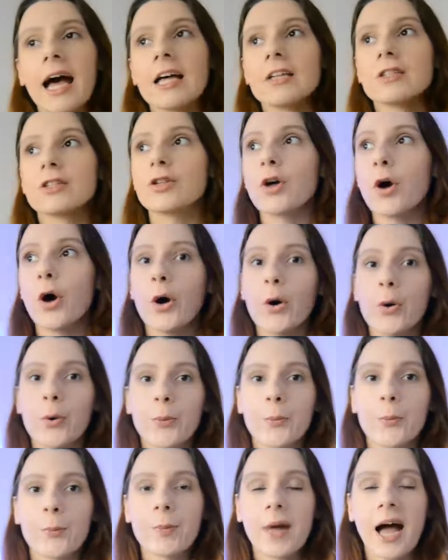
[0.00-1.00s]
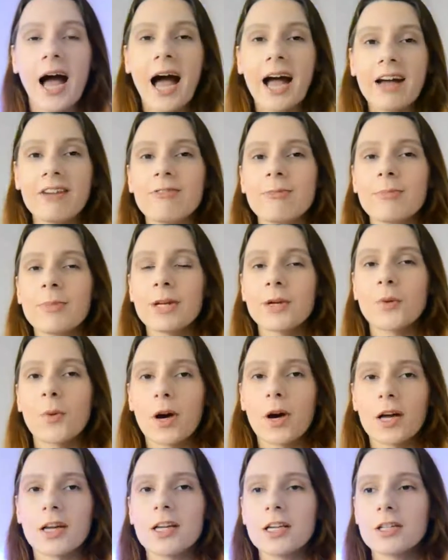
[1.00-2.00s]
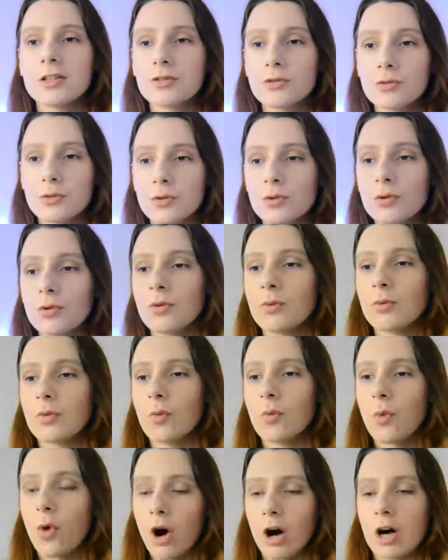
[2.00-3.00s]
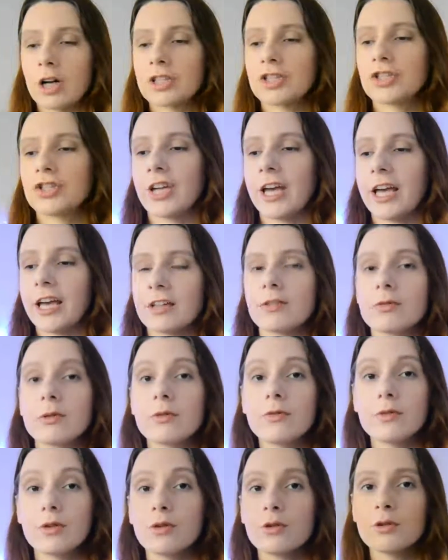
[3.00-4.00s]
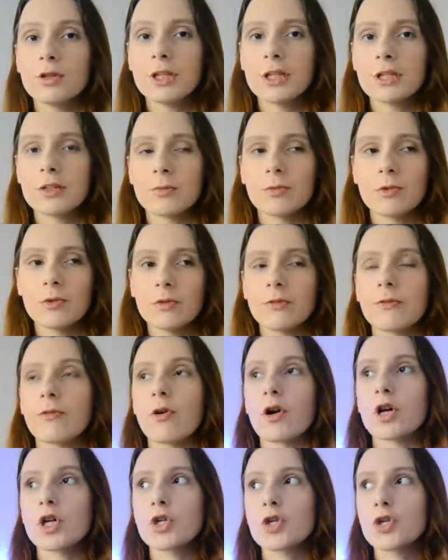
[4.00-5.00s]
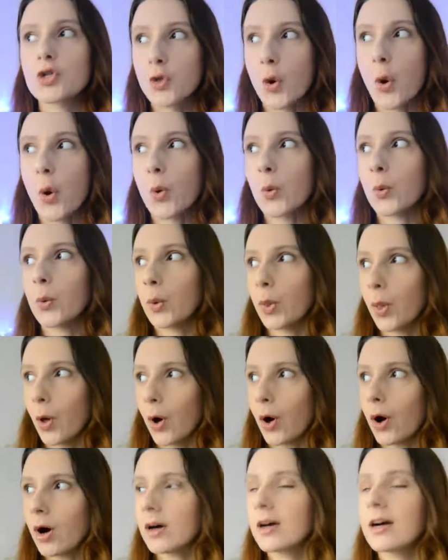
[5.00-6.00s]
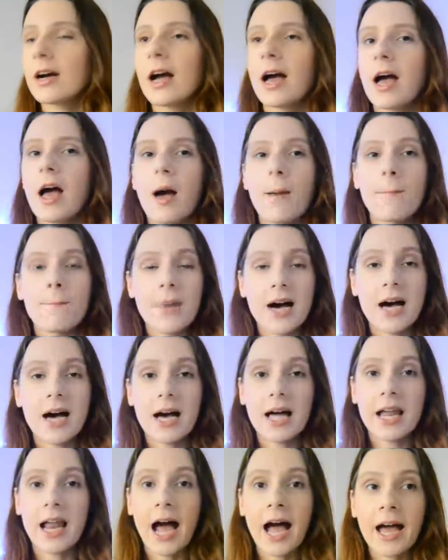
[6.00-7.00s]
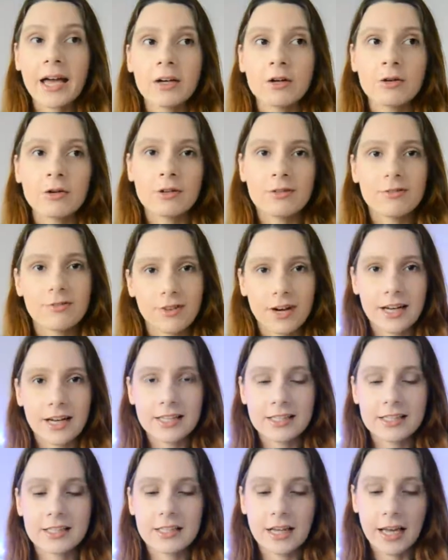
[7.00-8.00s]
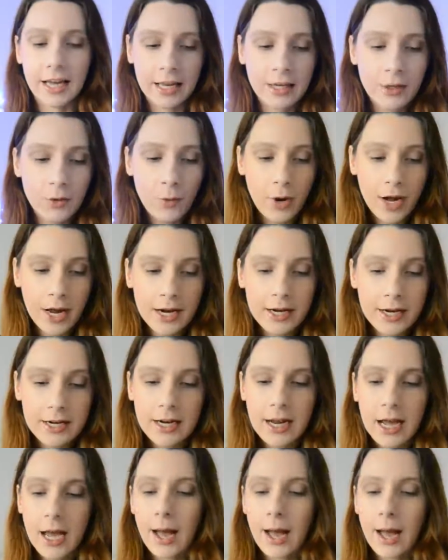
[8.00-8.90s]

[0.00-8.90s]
So, I've been wanting to watch and review this movie for so long, but I couldn't find it anywhere.